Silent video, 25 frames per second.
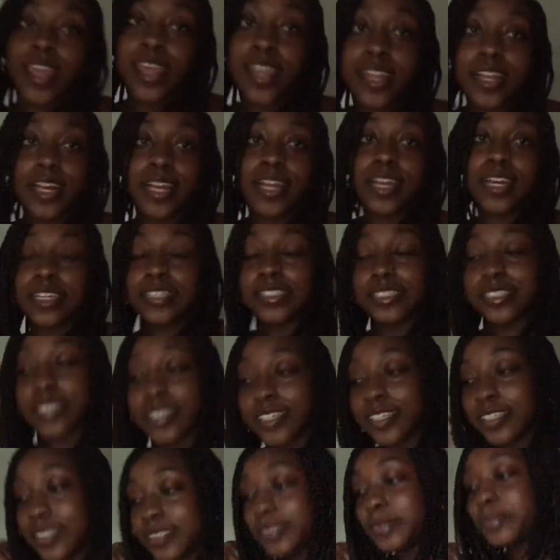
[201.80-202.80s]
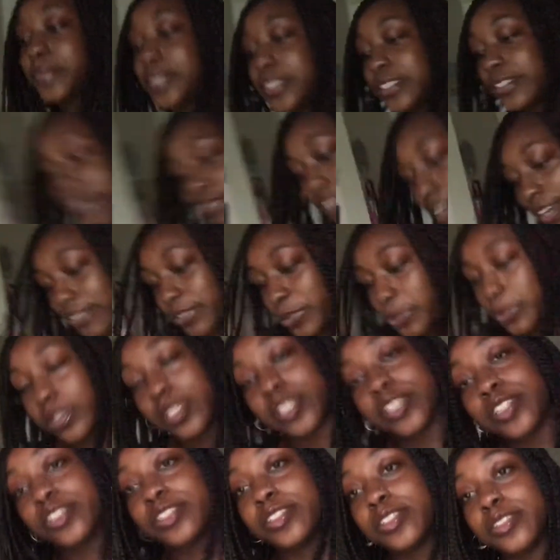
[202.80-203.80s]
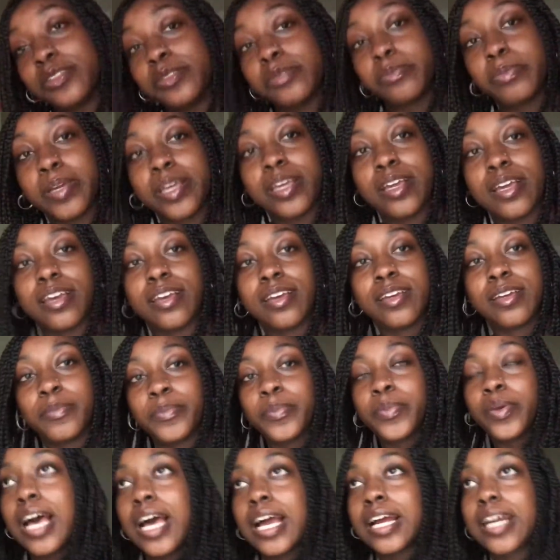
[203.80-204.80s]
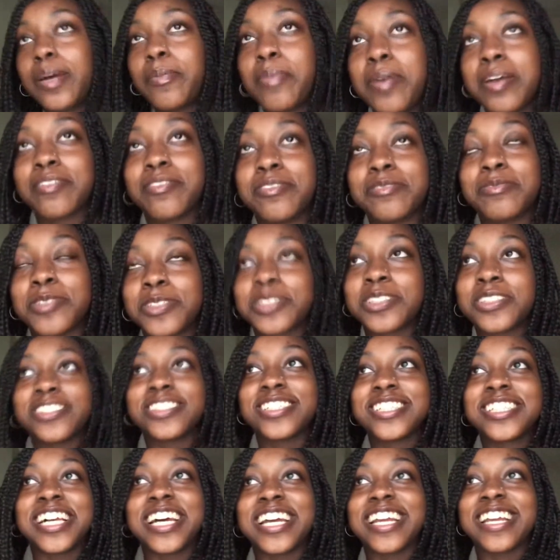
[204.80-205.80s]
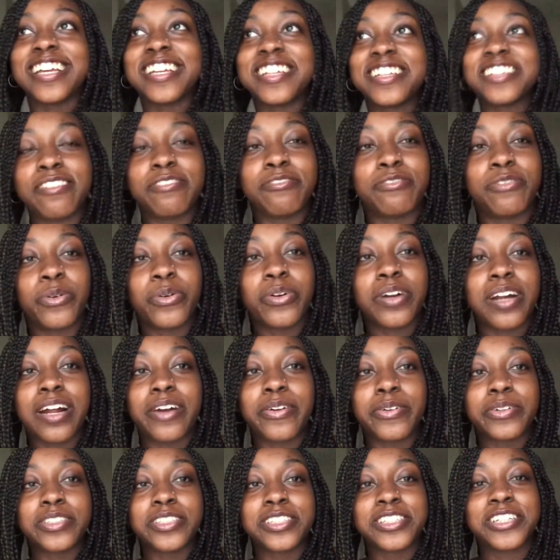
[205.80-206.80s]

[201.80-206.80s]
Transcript: Hey guys, um, it's 5.22 p.m. I got back from school like four hours